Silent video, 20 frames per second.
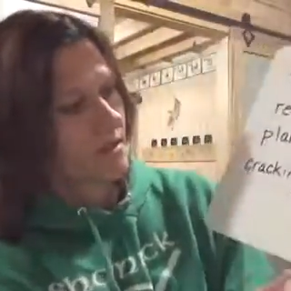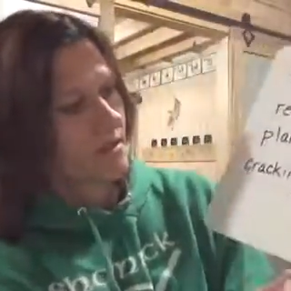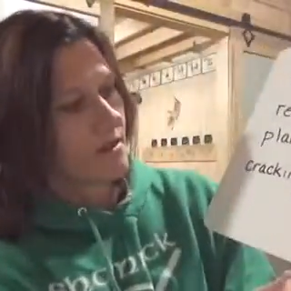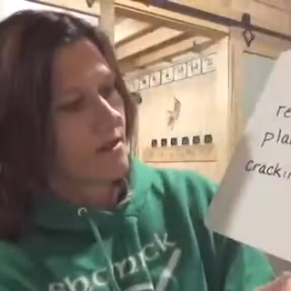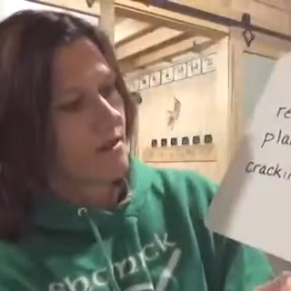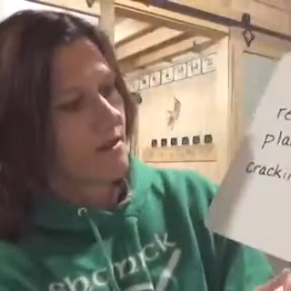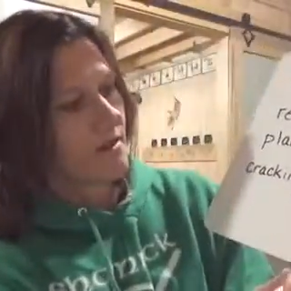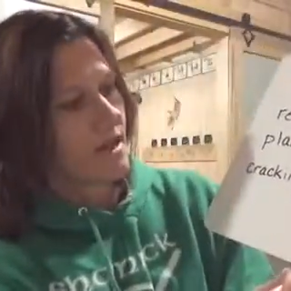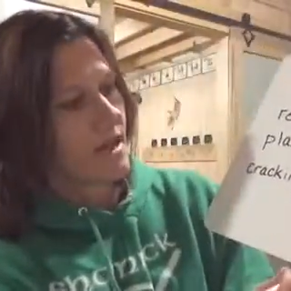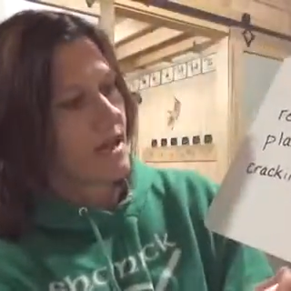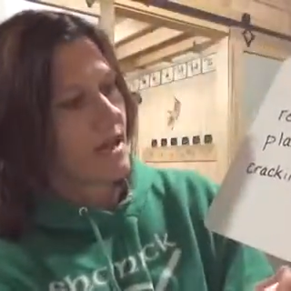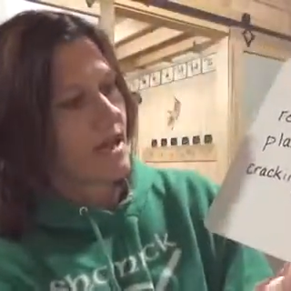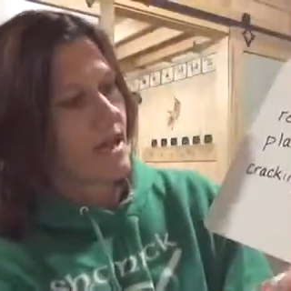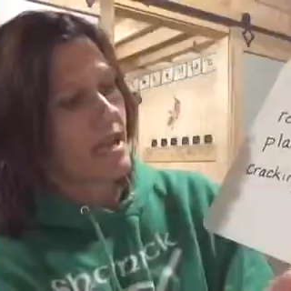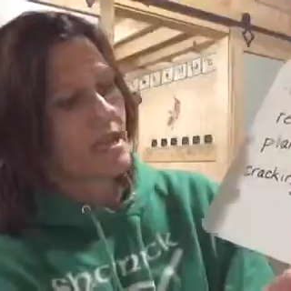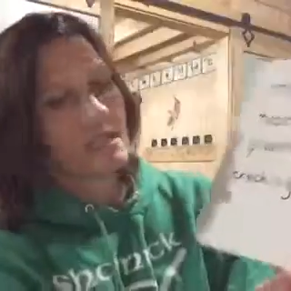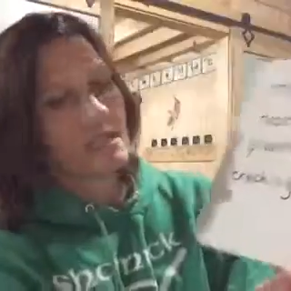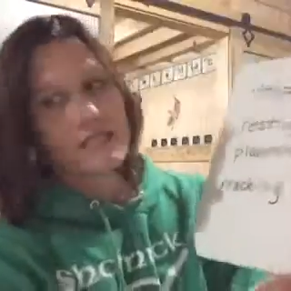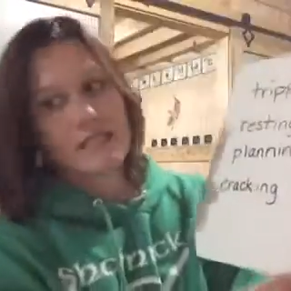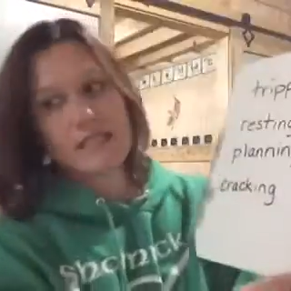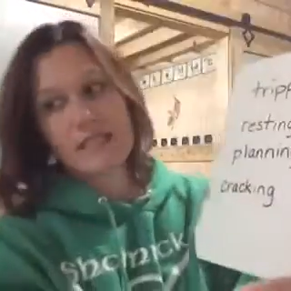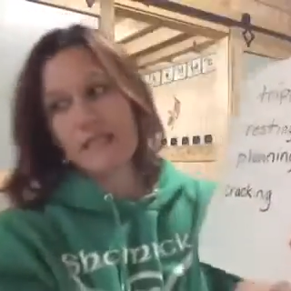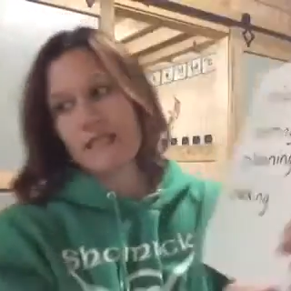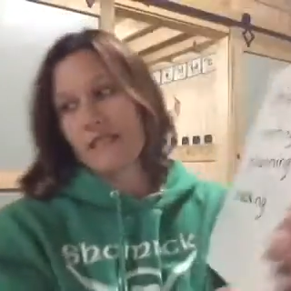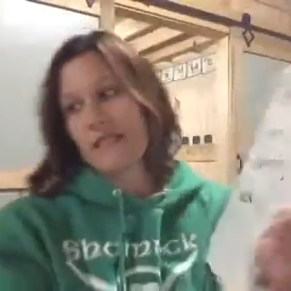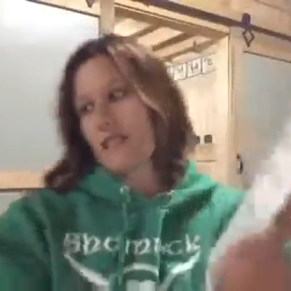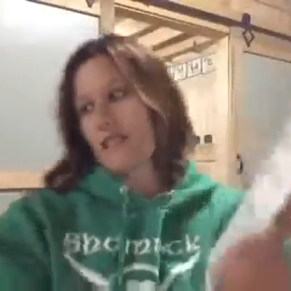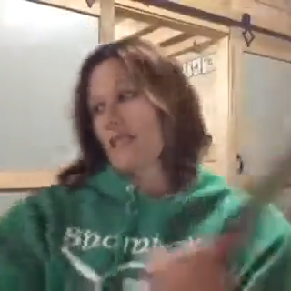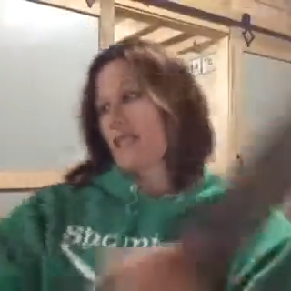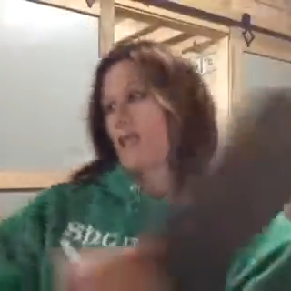All right.
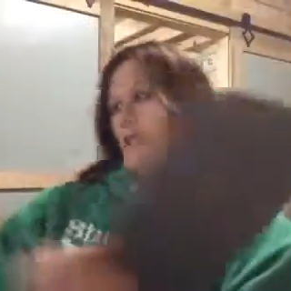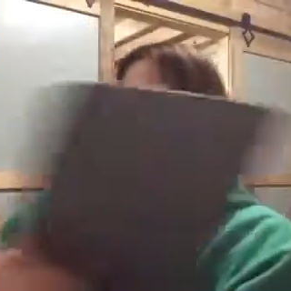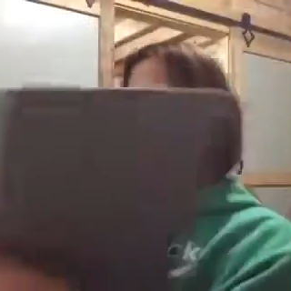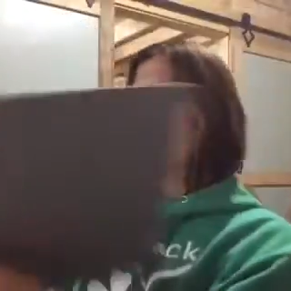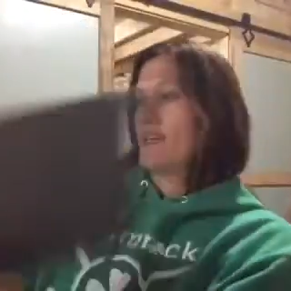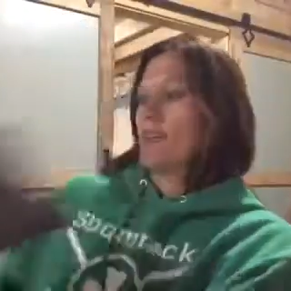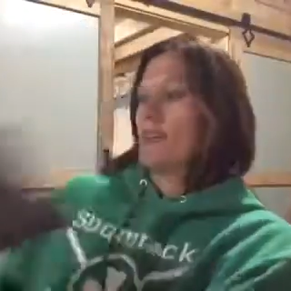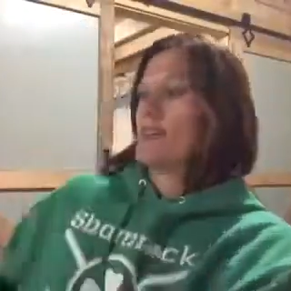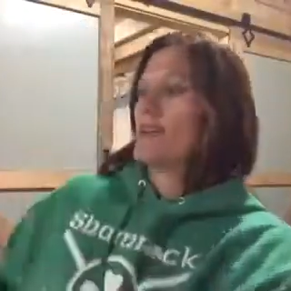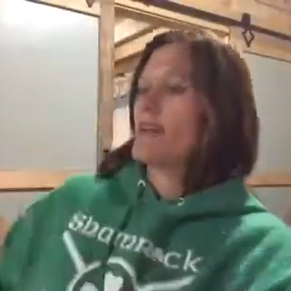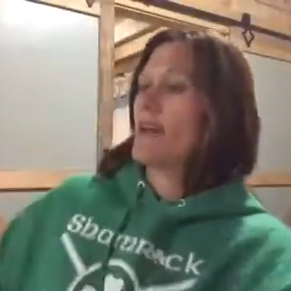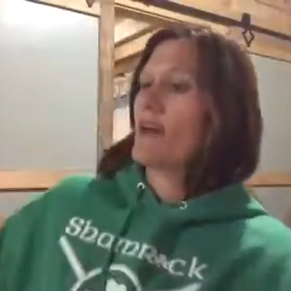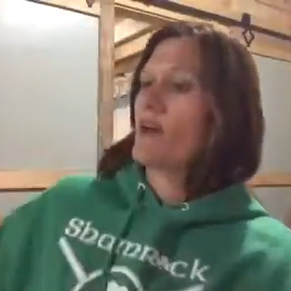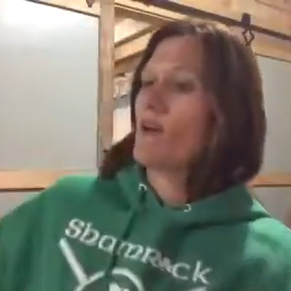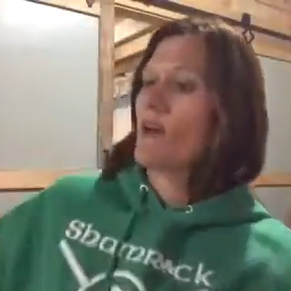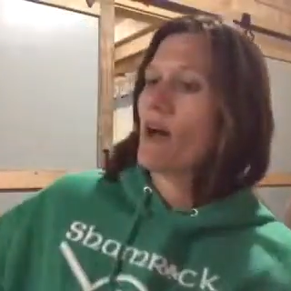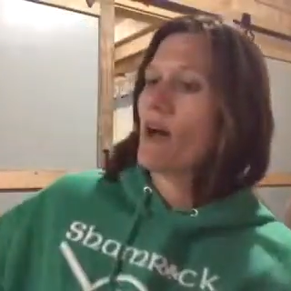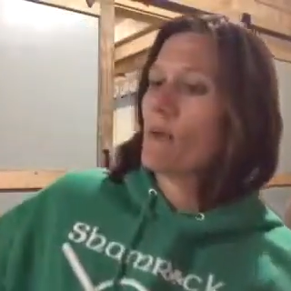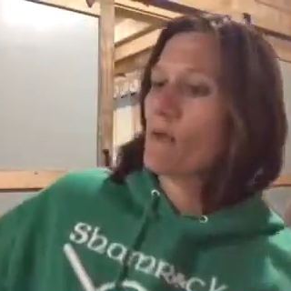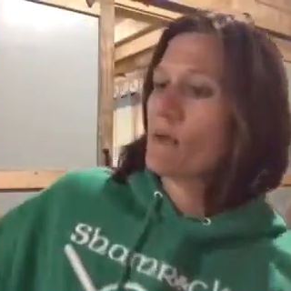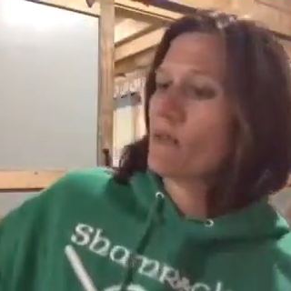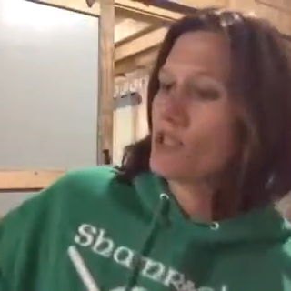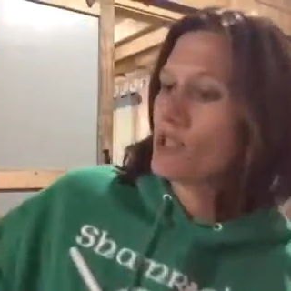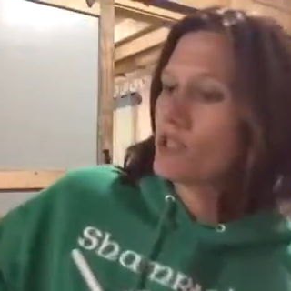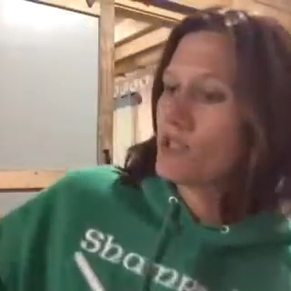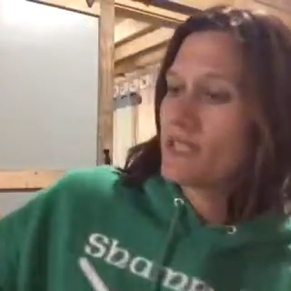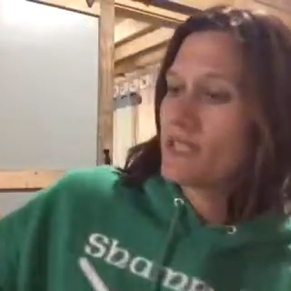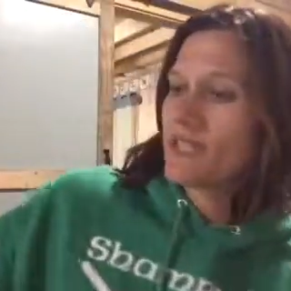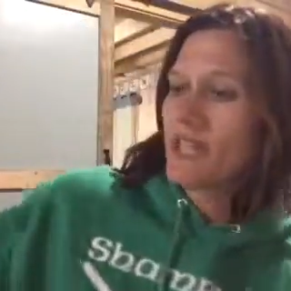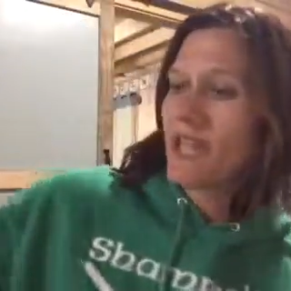Now, I want
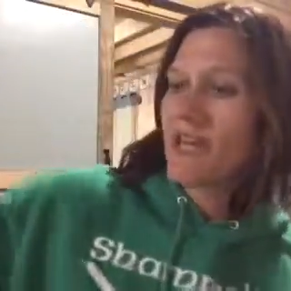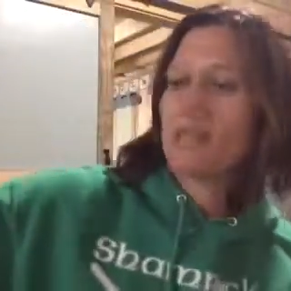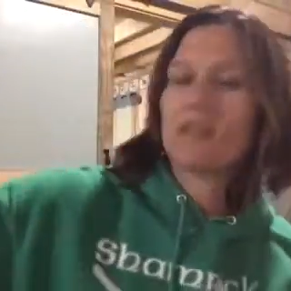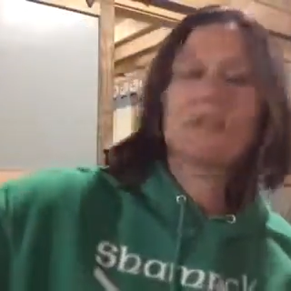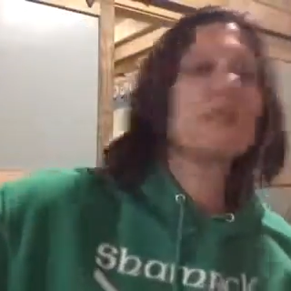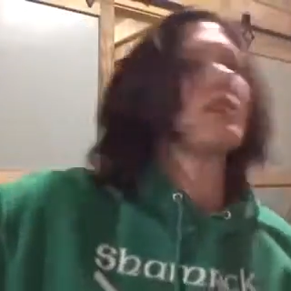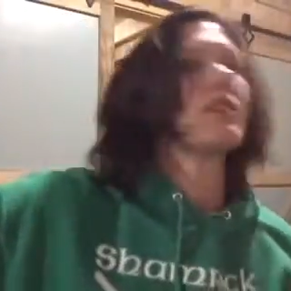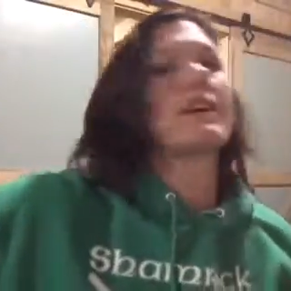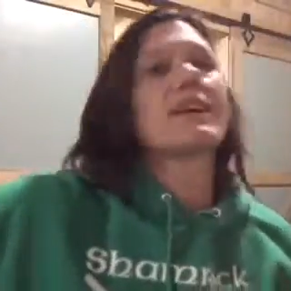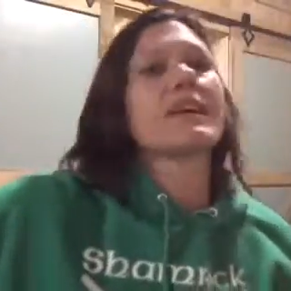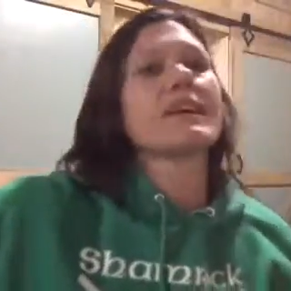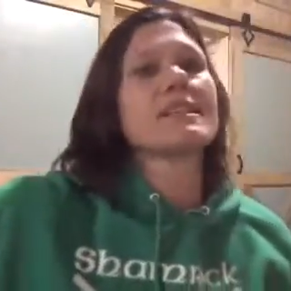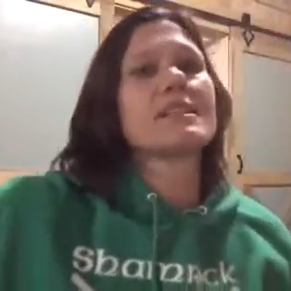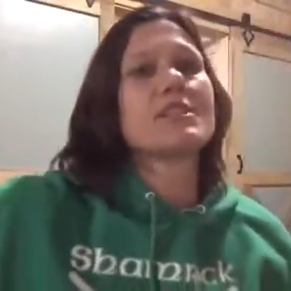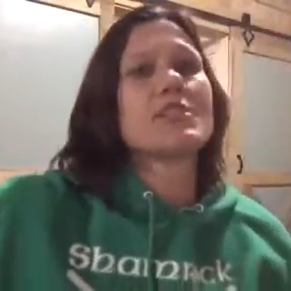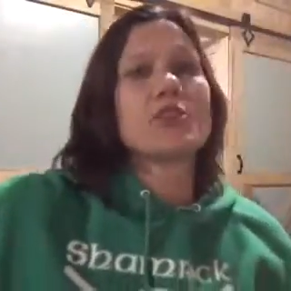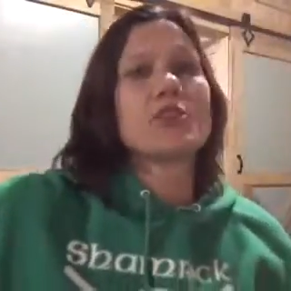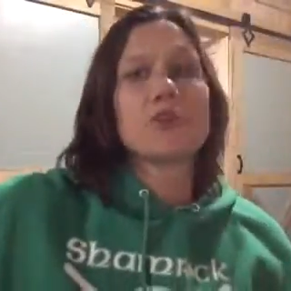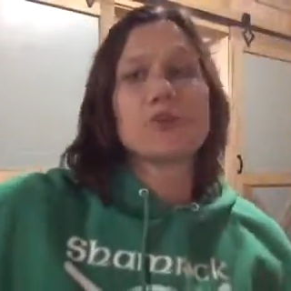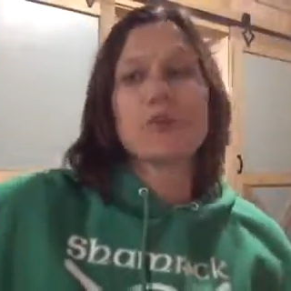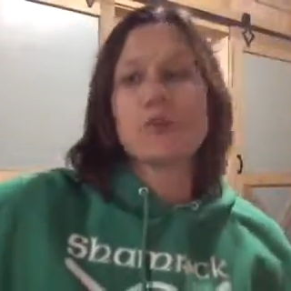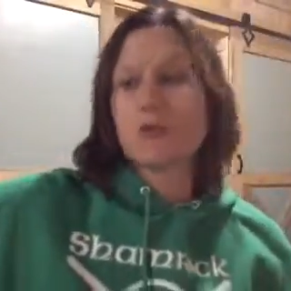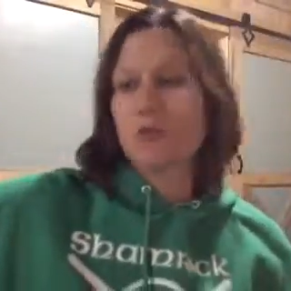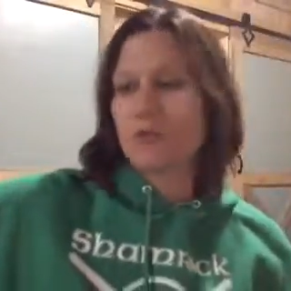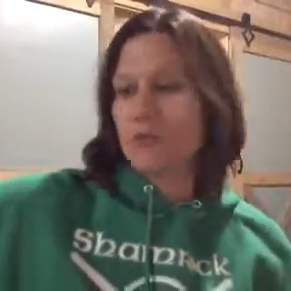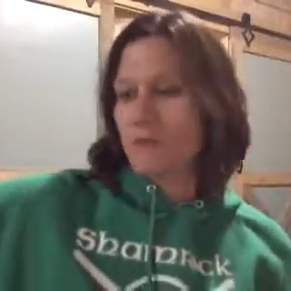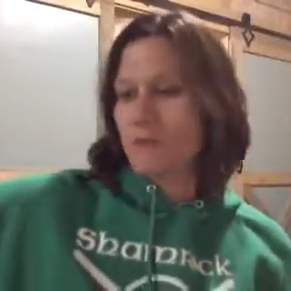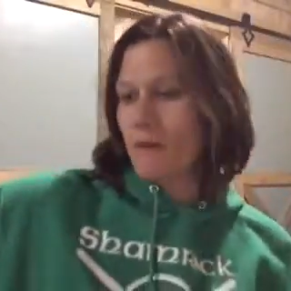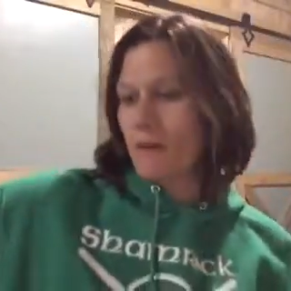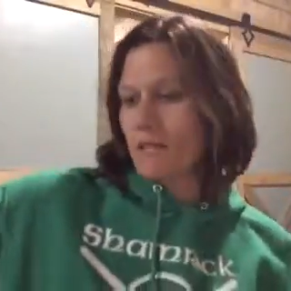you to take a look at two
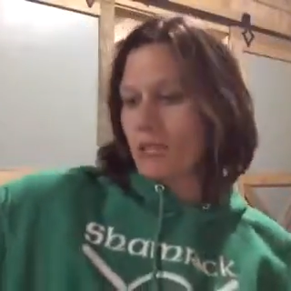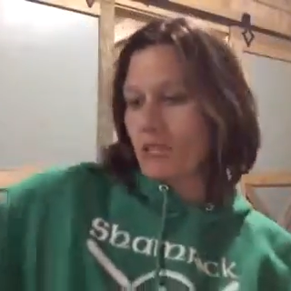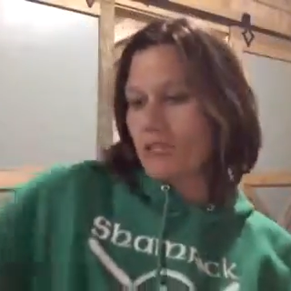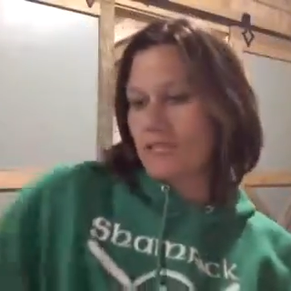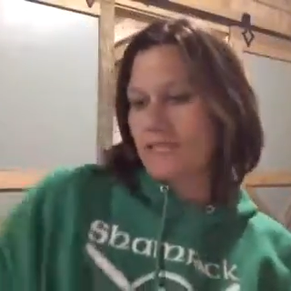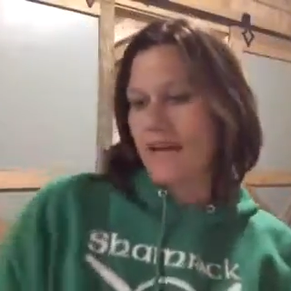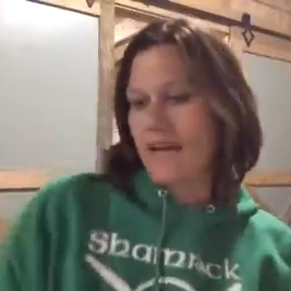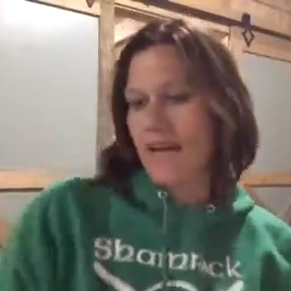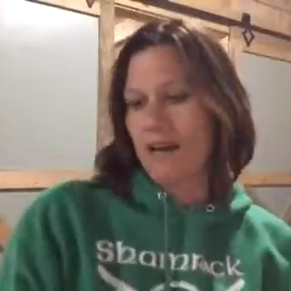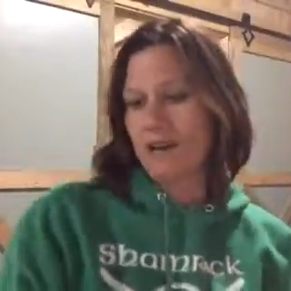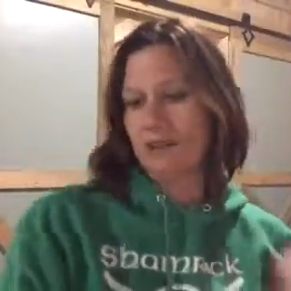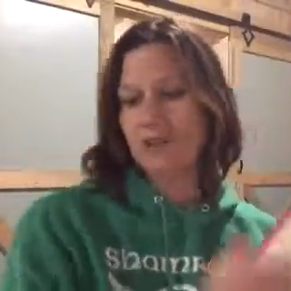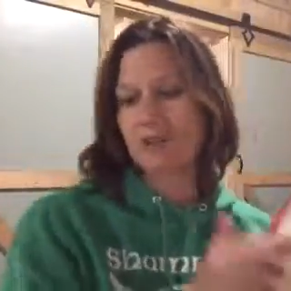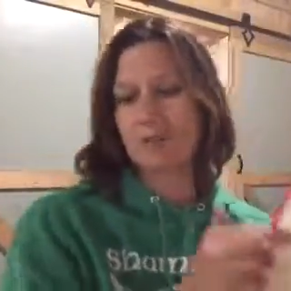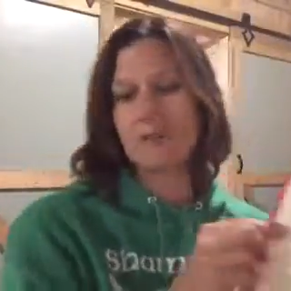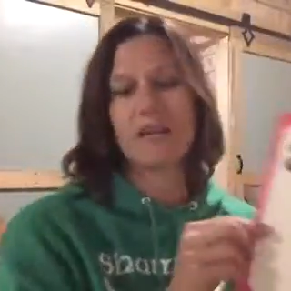new special sounds.